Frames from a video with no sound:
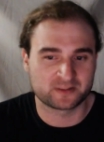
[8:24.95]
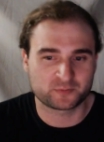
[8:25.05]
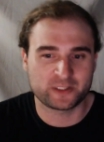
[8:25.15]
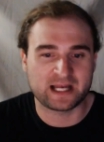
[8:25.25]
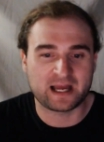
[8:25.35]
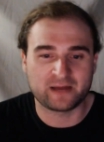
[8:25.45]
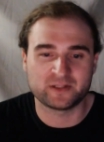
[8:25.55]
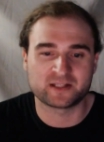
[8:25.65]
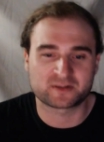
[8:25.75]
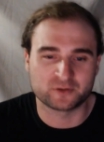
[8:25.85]
it's pretty
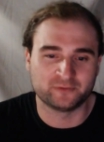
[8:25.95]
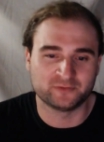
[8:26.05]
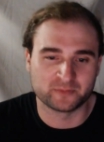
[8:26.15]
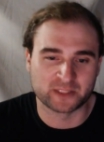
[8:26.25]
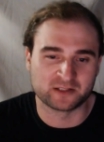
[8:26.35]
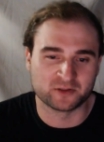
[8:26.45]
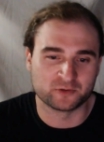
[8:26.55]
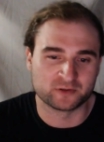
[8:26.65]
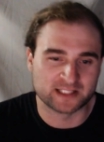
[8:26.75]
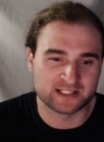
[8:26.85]
obvious
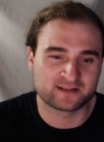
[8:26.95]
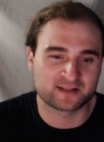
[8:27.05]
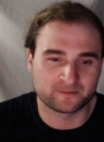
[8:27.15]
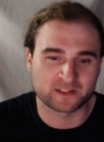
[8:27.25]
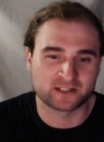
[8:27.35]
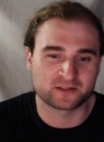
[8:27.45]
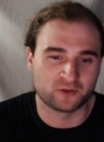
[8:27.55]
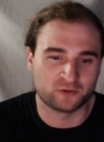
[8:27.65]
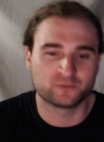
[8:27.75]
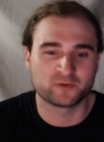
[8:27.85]
Doflamingo did something
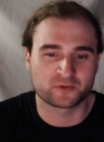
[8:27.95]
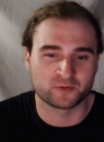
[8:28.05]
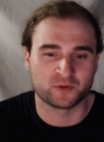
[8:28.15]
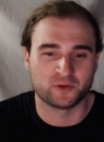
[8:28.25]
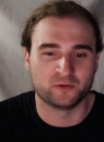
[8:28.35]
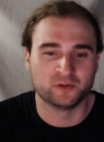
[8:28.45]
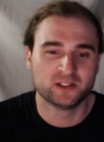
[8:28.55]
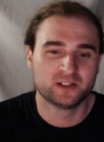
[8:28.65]
to overthrow,